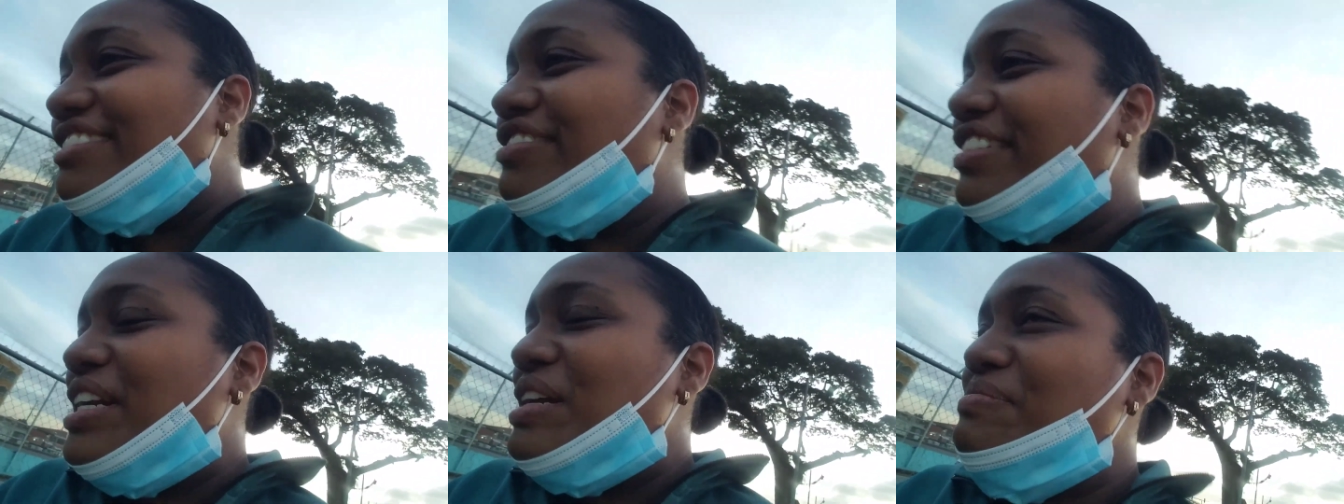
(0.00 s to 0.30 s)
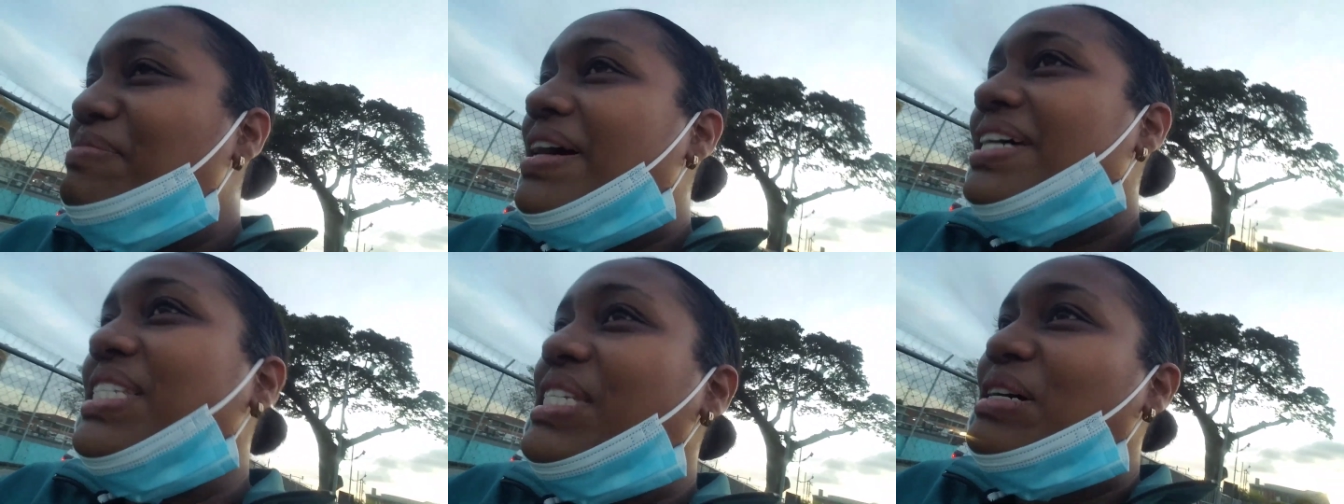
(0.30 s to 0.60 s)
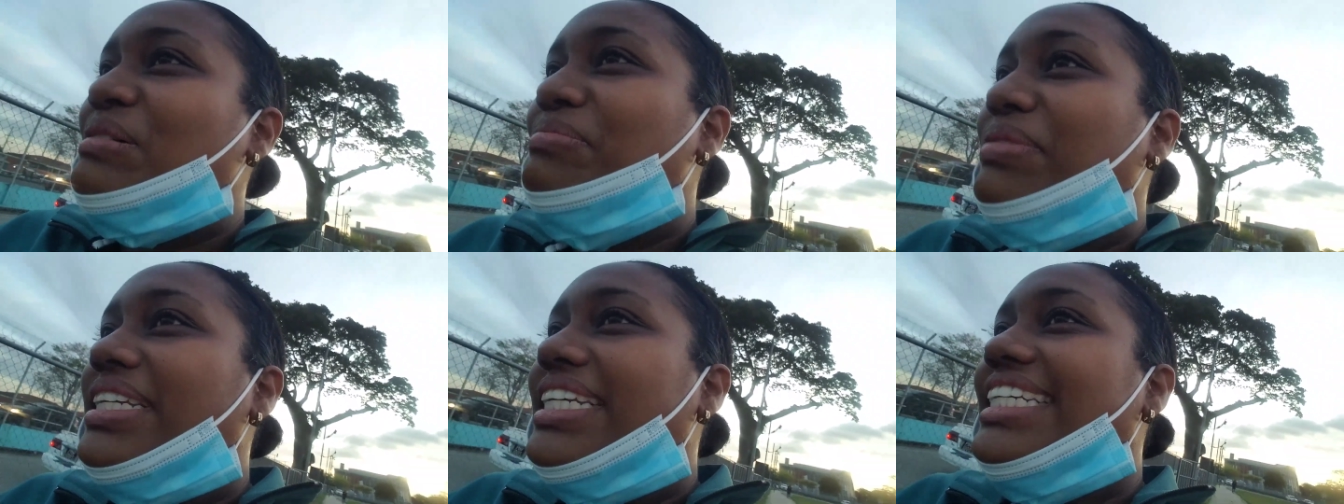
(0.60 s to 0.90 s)
of for the
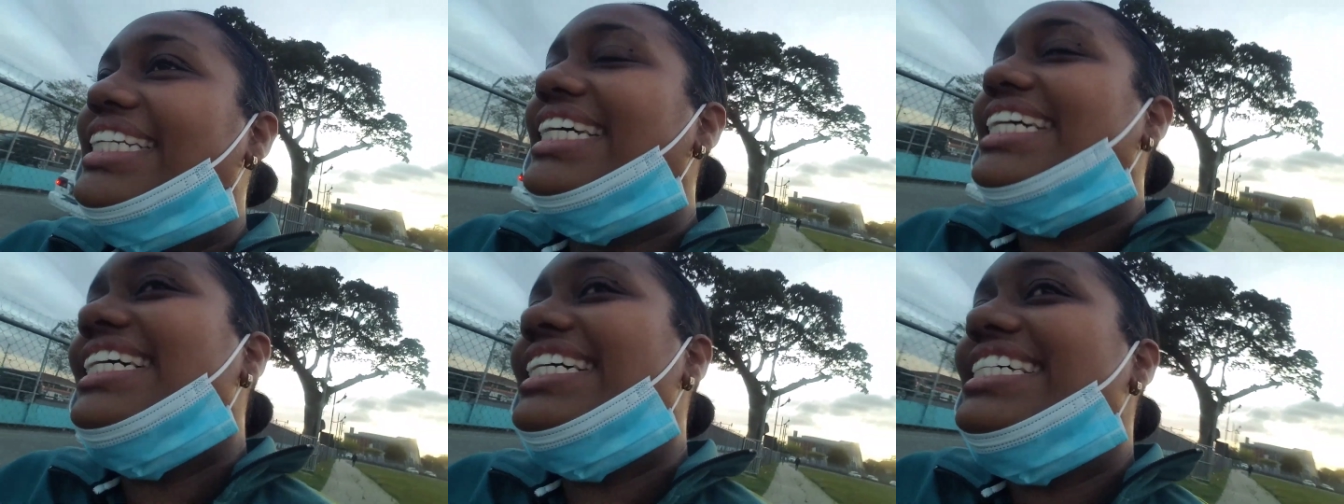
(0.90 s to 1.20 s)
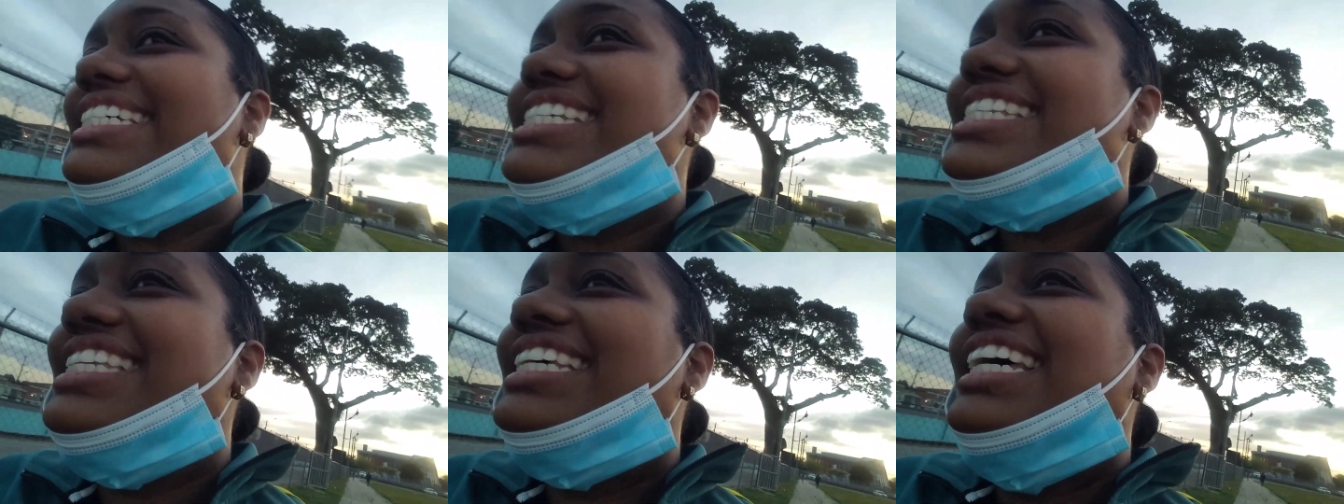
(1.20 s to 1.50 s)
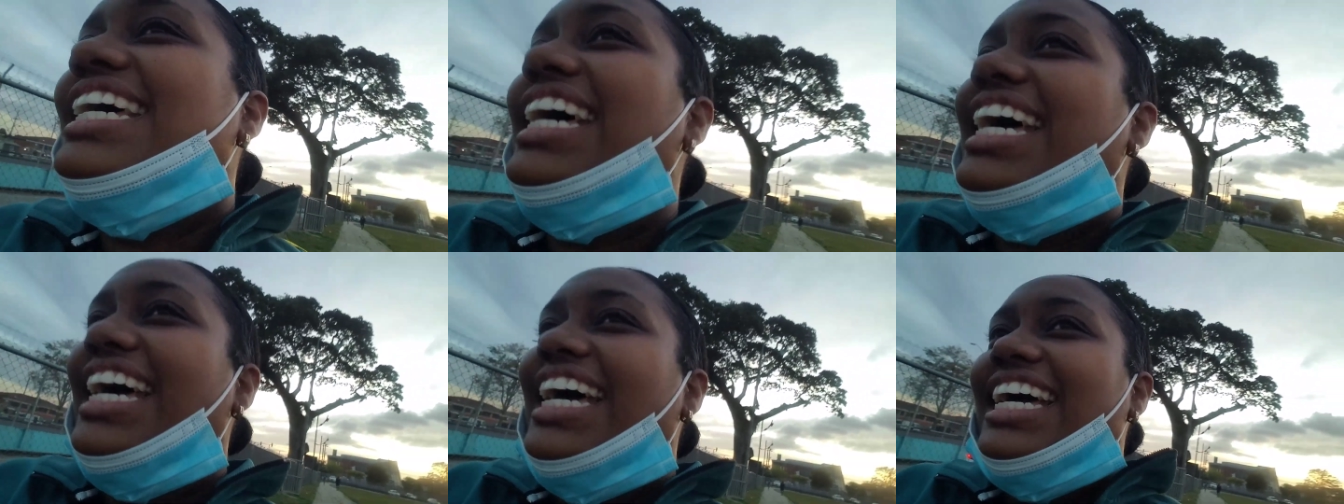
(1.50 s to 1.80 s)
past couple of days
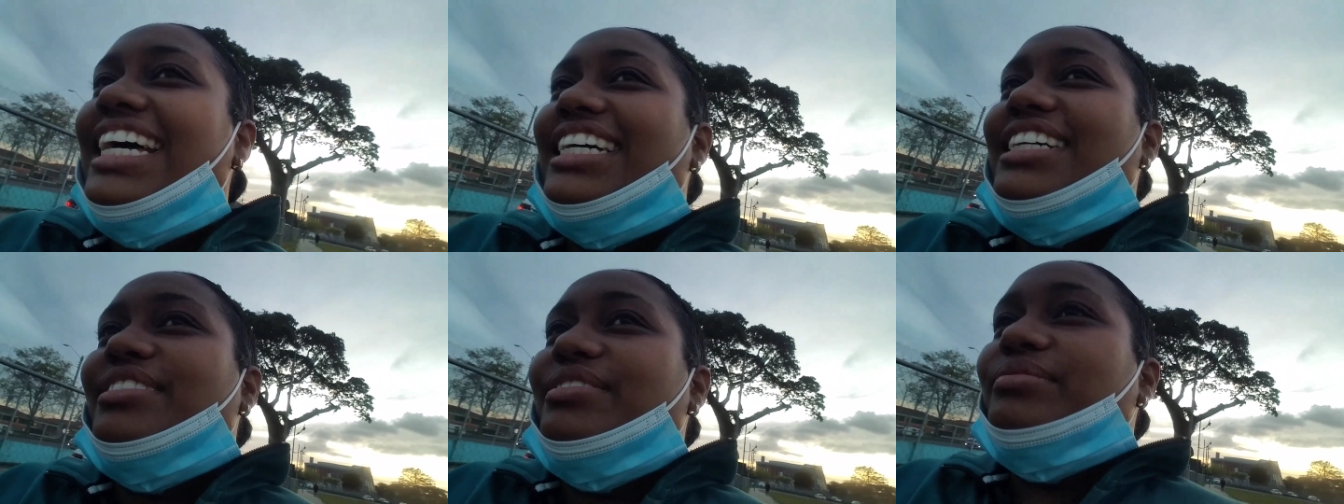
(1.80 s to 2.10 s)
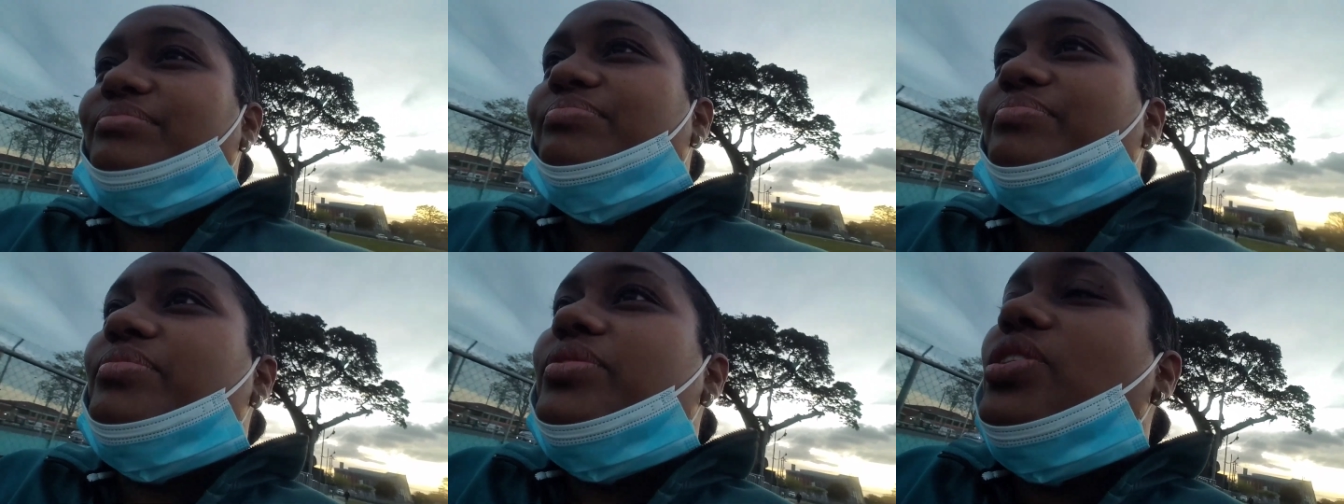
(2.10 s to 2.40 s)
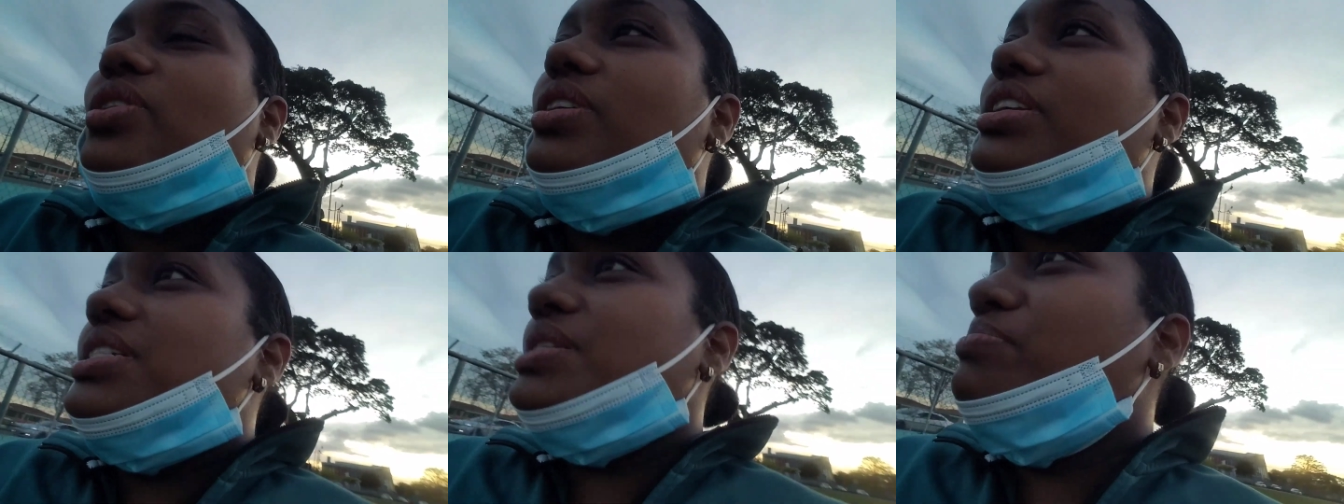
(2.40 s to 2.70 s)

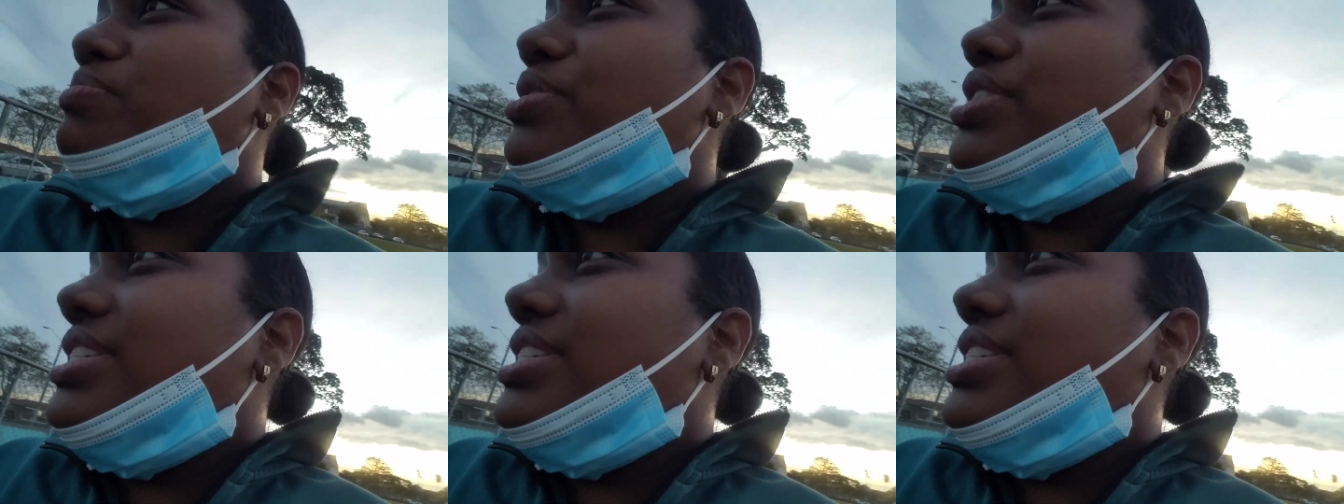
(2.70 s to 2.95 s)
y'all this